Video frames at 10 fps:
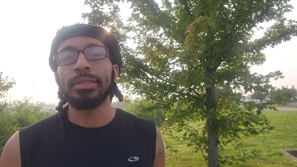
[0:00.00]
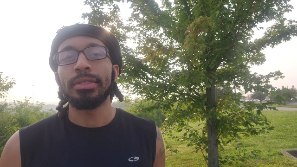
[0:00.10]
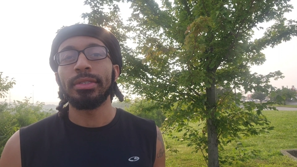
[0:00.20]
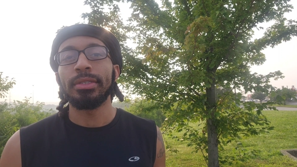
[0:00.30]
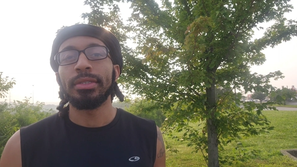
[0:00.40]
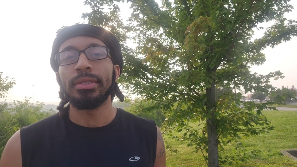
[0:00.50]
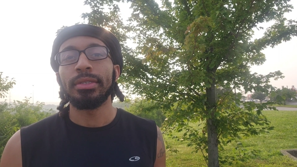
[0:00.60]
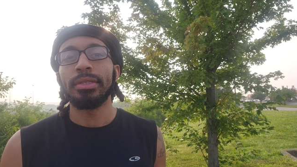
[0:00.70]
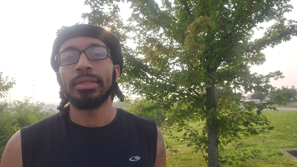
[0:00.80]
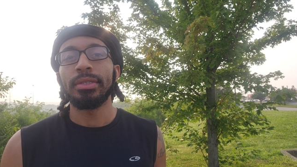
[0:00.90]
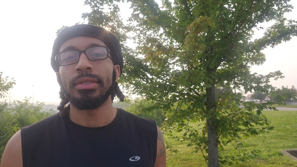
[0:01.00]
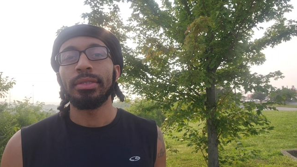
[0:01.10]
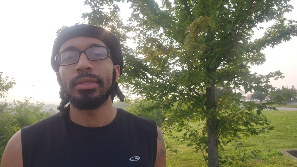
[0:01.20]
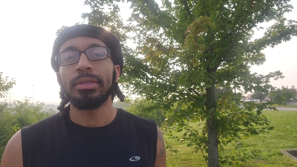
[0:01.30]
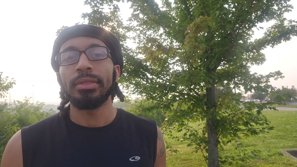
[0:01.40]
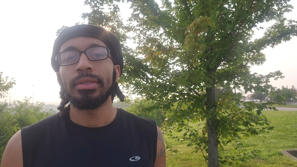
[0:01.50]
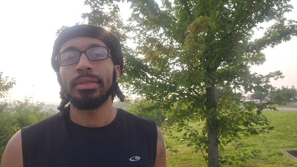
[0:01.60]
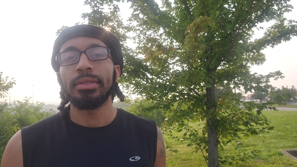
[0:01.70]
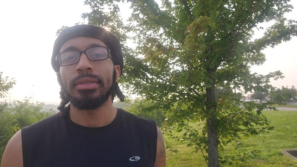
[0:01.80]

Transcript: (silence)